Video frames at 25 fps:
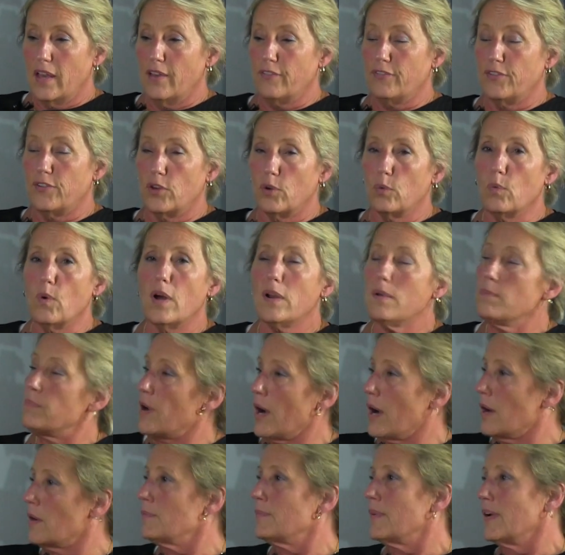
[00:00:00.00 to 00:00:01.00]
if you want to
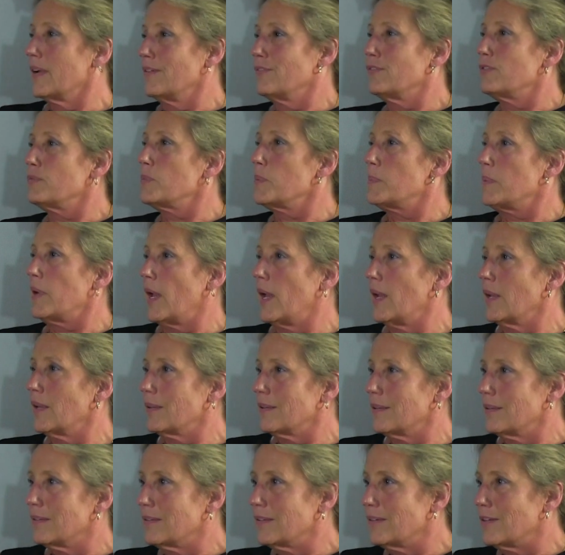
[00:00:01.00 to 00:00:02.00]
borrow money from a bank,
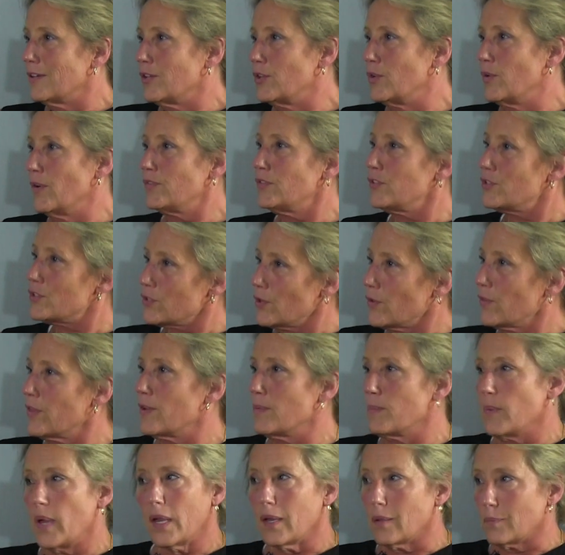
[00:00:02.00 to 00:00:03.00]
you have to show
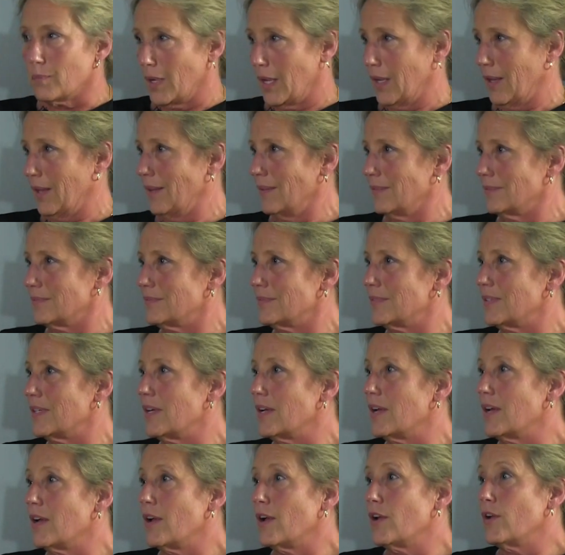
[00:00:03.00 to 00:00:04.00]
that you're making money.
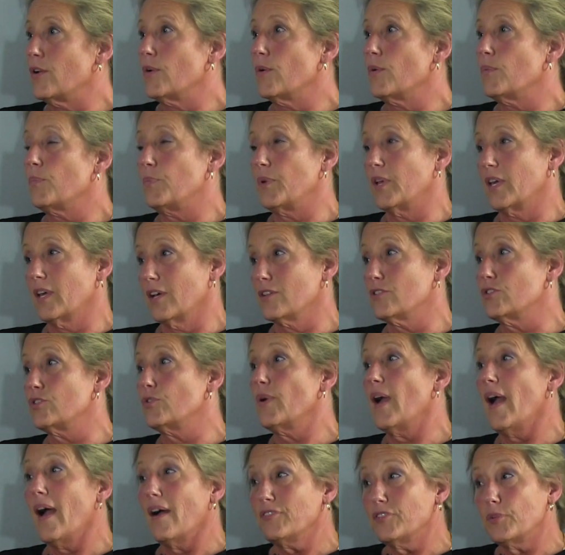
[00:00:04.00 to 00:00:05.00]
Makes sense. Because
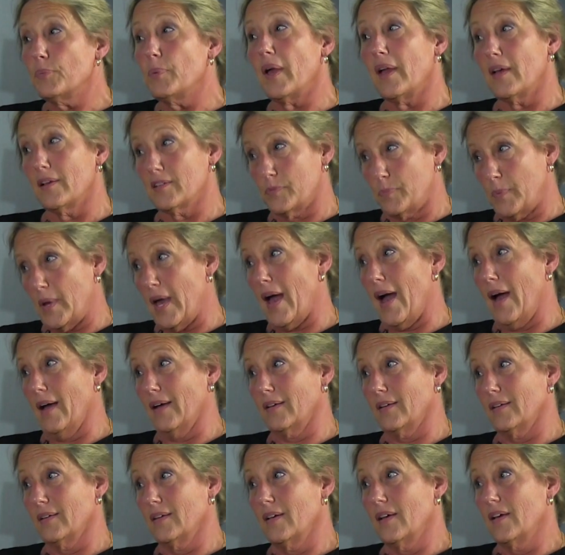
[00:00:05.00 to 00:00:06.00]
you have to pay us
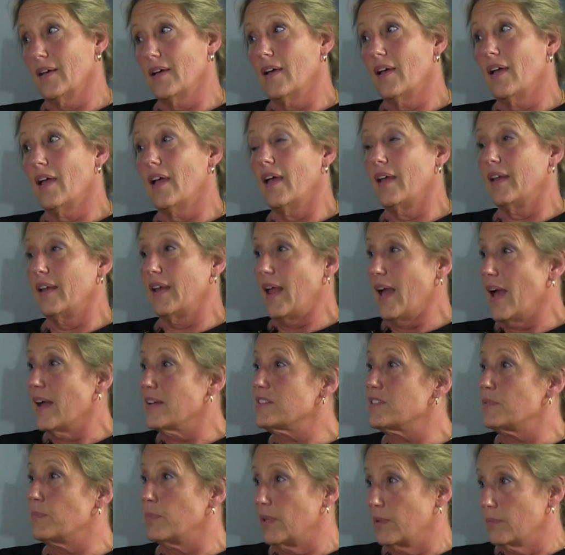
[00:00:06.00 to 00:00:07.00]
back, and it
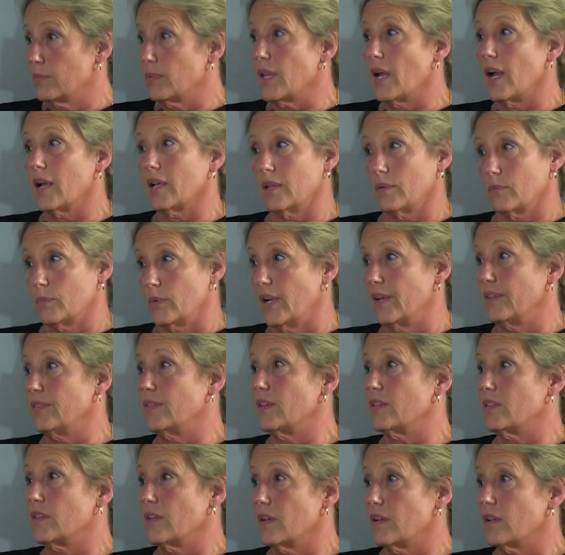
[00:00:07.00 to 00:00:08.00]
has to be in black and
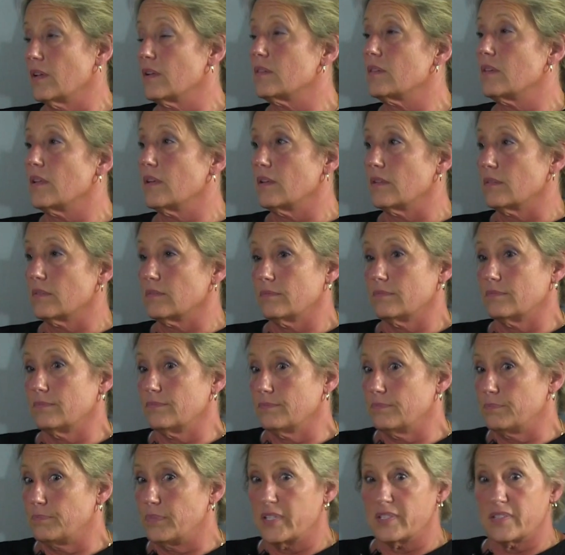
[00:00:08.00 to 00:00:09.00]
white that the, the
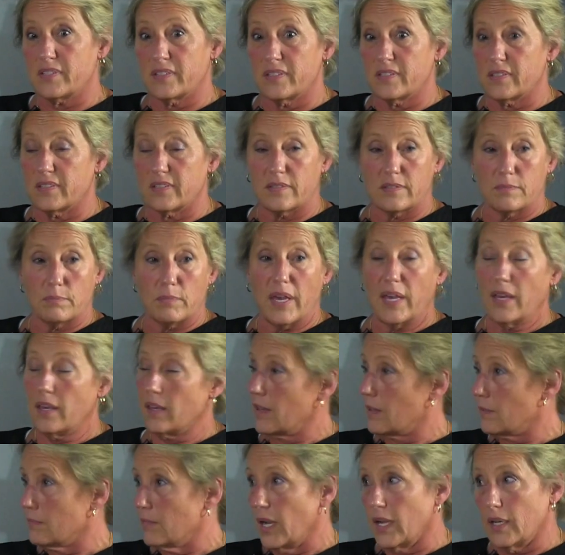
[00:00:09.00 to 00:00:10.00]
business is
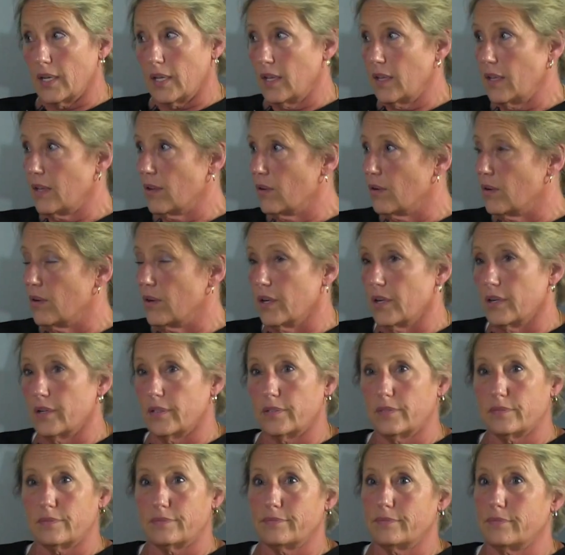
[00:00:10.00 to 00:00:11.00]
making money
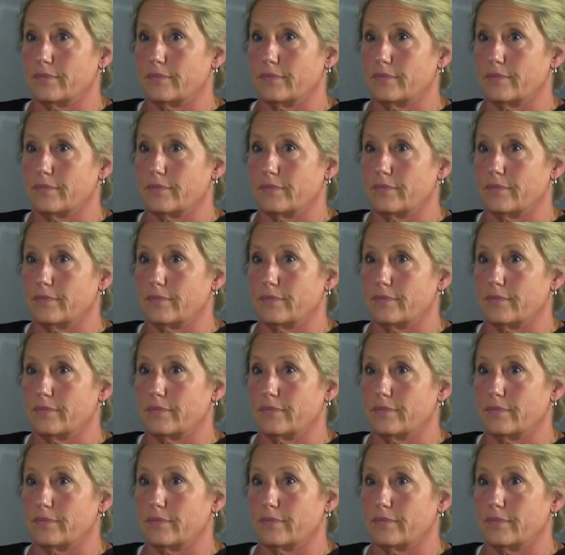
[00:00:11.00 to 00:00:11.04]
or